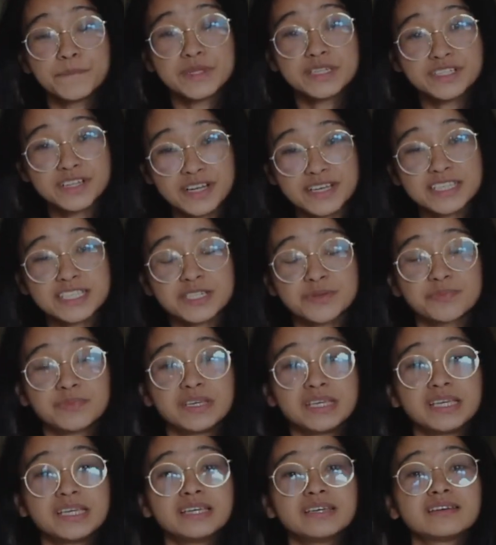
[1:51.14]
Trust
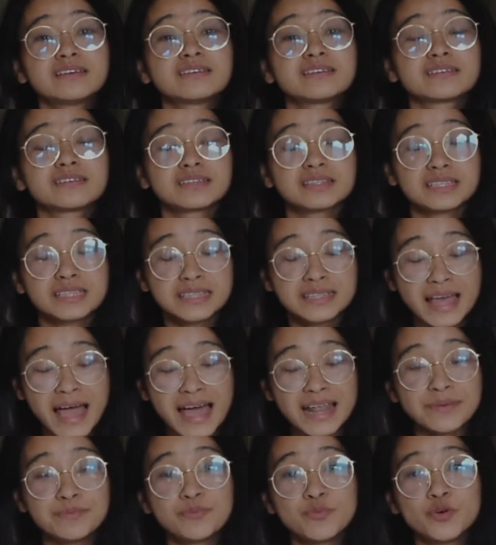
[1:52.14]
me,
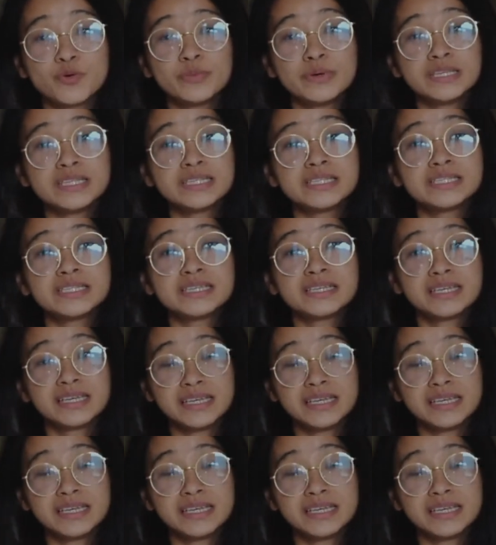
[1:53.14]
that moment